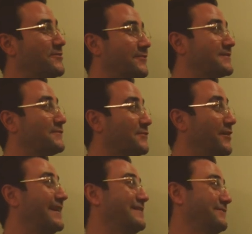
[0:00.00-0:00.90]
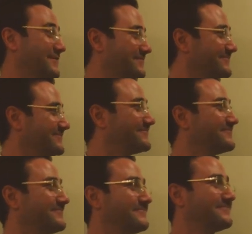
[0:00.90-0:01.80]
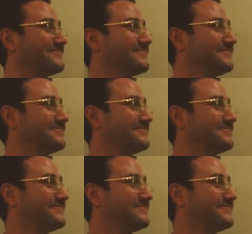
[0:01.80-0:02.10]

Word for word: the rest of your life. Thank you.